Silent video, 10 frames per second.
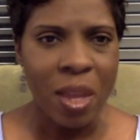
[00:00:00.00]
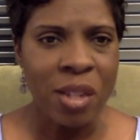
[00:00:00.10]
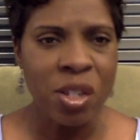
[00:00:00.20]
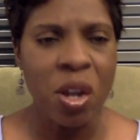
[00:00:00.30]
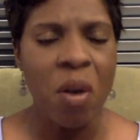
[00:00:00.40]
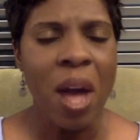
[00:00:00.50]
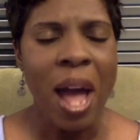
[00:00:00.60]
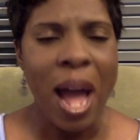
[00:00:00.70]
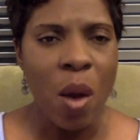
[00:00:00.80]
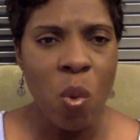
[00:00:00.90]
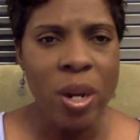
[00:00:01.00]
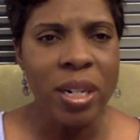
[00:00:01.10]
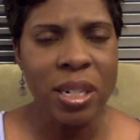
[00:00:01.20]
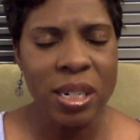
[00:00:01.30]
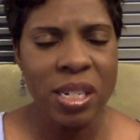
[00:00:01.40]
So I
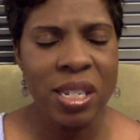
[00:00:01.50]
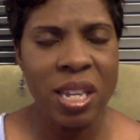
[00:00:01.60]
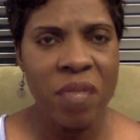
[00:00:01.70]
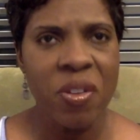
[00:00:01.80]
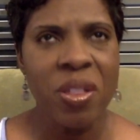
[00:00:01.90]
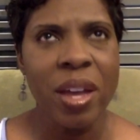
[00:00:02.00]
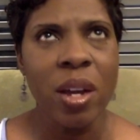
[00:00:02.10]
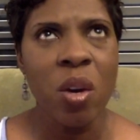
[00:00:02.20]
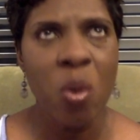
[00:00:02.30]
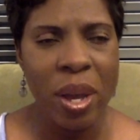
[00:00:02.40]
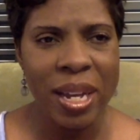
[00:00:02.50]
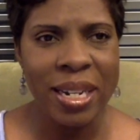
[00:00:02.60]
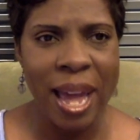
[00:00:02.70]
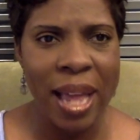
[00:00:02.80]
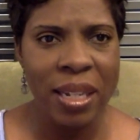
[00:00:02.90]
wanted to just give you that quick
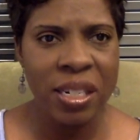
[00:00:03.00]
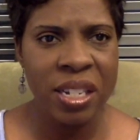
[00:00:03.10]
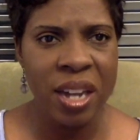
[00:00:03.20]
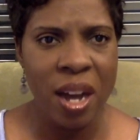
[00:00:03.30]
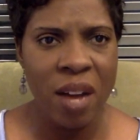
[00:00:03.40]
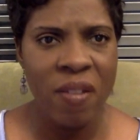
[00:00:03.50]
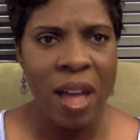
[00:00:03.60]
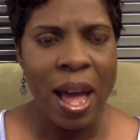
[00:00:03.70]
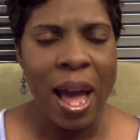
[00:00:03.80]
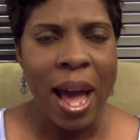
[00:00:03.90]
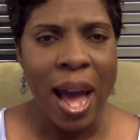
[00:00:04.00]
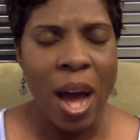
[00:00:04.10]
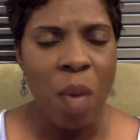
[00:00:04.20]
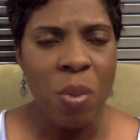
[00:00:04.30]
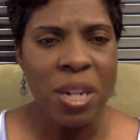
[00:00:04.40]
analogy of
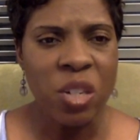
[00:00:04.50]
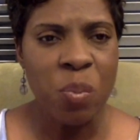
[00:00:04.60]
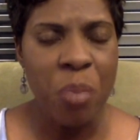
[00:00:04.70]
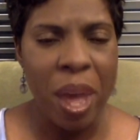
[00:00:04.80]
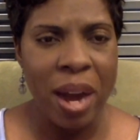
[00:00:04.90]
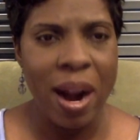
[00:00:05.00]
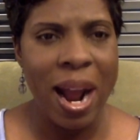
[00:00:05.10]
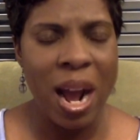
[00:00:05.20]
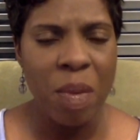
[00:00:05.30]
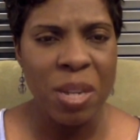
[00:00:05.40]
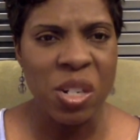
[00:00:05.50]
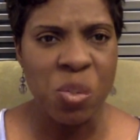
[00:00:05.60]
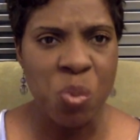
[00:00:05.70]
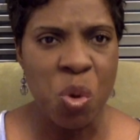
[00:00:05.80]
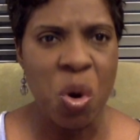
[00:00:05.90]
how much better, how much
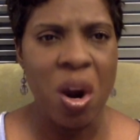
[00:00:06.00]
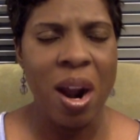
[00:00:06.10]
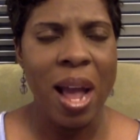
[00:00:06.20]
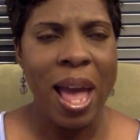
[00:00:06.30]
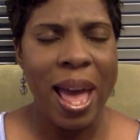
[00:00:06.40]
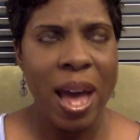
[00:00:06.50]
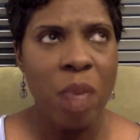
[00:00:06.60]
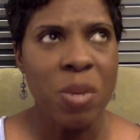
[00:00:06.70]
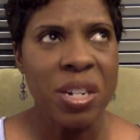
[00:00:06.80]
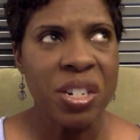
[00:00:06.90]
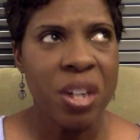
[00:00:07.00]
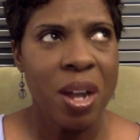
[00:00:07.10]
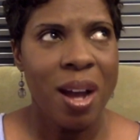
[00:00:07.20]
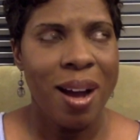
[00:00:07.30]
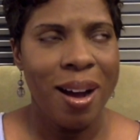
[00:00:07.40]
more, how much
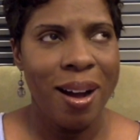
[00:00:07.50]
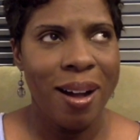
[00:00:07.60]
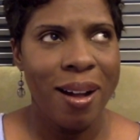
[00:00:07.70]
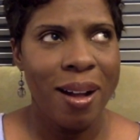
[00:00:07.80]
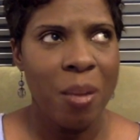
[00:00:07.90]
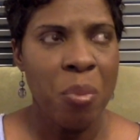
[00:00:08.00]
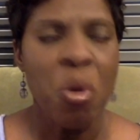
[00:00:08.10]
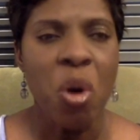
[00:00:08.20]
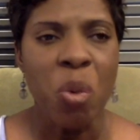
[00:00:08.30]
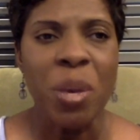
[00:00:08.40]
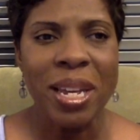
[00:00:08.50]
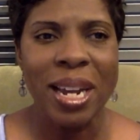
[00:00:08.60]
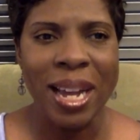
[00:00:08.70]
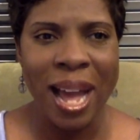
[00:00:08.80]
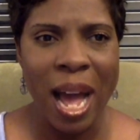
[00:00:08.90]
more we can
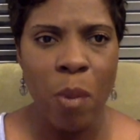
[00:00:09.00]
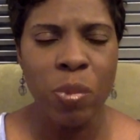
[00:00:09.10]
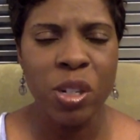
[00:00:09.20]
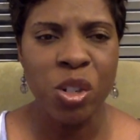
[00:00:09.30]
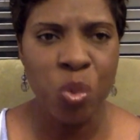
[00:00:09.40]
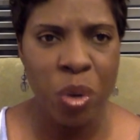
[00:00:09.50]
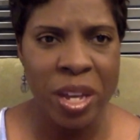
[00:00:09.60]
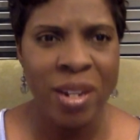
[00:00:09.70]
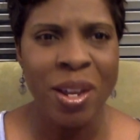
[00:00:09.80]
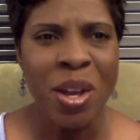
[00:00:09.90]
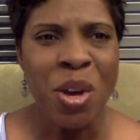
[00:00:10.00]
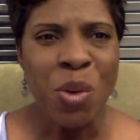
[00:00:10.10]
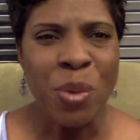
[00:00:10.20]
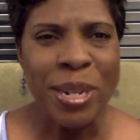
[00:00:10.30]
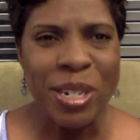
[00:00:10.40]
accomplish when
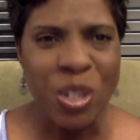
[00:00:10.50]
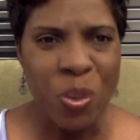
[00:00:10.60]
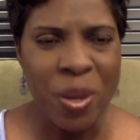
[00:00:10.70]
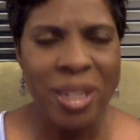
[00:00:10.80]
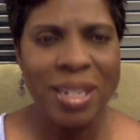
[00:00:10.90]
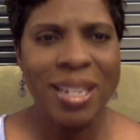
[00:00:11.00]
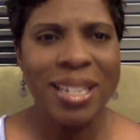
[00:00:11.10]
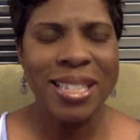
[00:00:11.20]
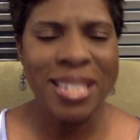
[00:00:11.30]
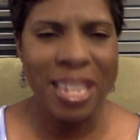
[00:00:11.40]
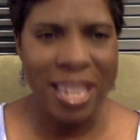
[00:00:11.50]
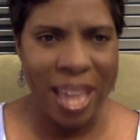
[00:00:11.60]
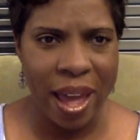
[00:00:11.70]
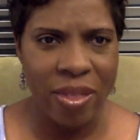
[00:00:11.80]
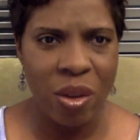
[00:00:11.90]
we do it
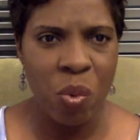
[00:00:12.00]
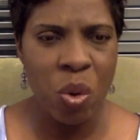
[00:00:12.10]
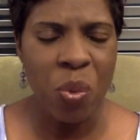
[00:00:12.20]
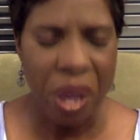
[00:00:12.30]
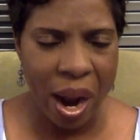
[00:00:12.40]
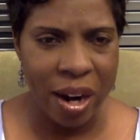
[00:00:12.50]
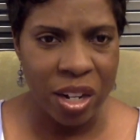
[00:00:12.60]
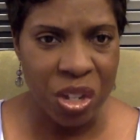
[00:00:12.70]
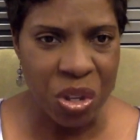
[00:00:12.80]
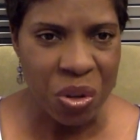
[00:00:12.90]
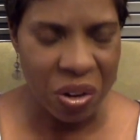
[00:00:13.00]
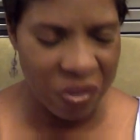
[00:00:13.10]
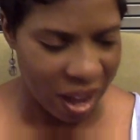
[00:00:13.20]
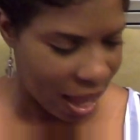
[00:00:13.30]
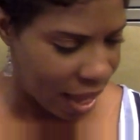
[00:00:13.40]
together, when we are
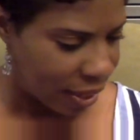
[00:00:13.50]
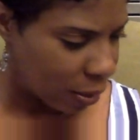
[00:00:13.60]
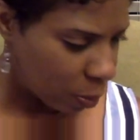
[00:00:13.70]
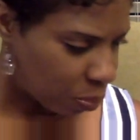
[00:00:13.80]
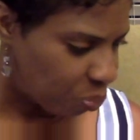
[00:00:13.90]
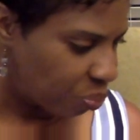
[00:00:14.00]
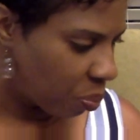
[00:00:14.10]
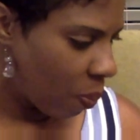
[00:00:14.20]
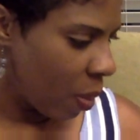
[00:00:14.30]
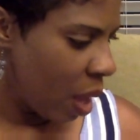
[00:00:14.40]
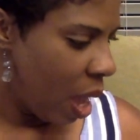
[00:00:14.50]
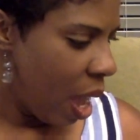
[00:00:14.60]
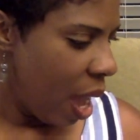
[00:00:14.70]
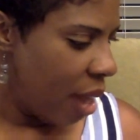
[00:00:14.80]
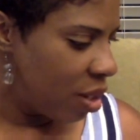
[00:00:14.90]
unified.
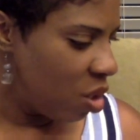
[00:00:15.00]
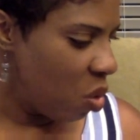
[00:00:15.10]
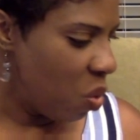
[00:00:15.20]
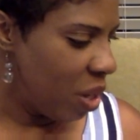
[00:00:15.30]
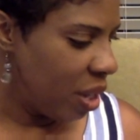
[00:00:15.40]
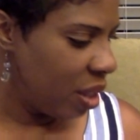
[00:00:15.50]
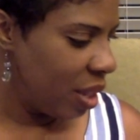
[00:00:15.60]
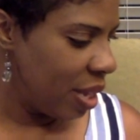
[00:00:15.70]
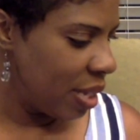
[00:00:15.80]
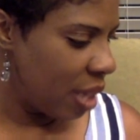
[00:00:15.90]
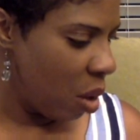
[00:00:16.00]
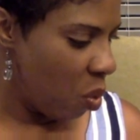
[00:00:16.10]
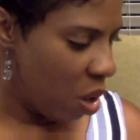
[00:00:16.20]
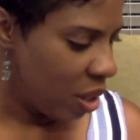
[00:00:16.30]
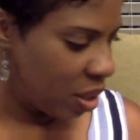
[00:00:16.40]
And so one of the things that I
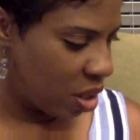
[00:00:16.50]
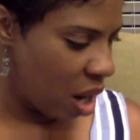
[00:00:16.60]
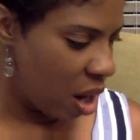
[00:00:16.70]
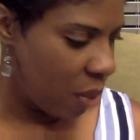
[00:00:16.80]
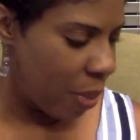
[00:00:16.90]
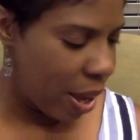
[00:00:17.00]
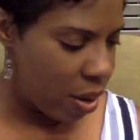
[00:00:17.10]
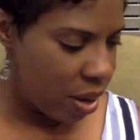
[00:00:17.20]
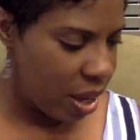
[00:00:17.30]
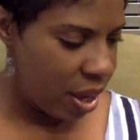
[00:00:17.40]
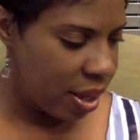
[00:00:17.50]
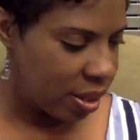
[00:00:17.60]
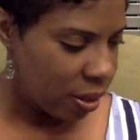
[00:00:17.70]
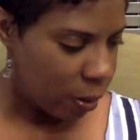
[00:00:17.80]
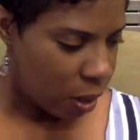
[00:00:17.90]
want to talk about
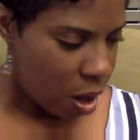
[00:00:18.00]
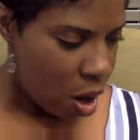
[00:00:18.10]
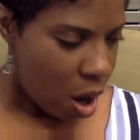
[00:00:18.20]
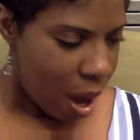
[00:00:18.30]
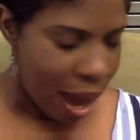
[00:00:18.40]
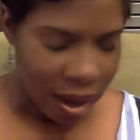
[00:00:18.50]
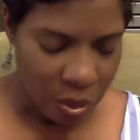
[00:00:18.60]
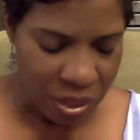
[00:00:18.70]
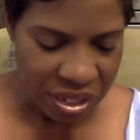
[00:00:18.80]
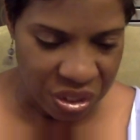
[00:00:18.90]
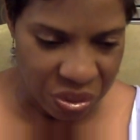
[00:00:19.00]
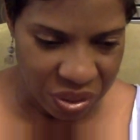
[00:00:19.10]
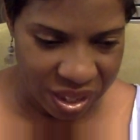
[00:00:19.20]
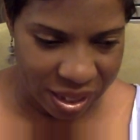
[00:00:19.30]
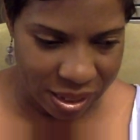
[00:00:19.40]
is how do we do
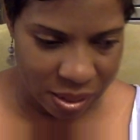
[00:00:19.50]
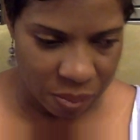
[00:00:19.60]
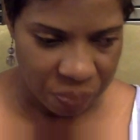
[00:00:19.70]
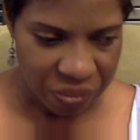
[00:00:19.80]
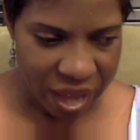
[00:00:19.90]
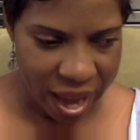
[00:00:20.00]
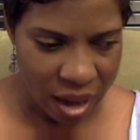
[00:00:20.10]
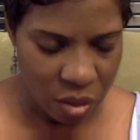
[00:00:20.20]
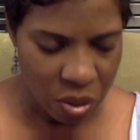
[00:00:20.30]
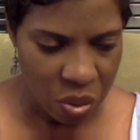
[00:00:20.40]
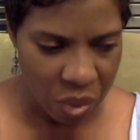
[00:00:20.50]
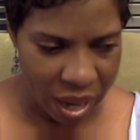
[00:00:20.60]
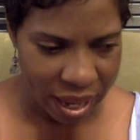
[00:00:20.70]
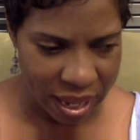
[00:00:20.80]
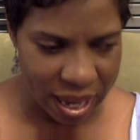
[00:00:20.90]
this? How do we
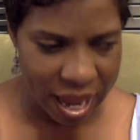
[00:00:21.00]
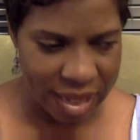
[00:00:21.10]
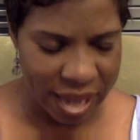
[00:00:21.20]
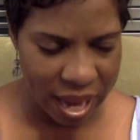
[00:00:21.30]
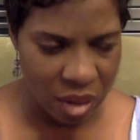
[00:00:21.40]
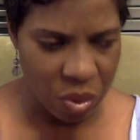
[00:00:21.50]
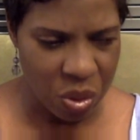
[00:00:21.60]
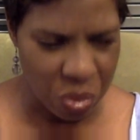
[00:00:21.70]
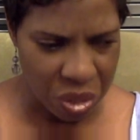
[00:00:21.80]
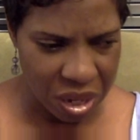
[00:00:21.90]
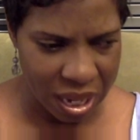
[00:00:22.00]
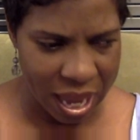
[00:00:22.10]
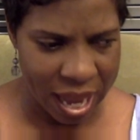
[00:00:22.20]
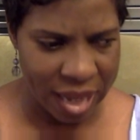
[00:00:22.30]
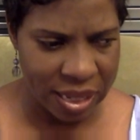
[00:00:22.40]
recognize? How do we
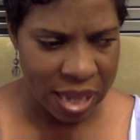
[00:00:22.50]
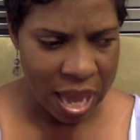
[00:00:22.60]
realize?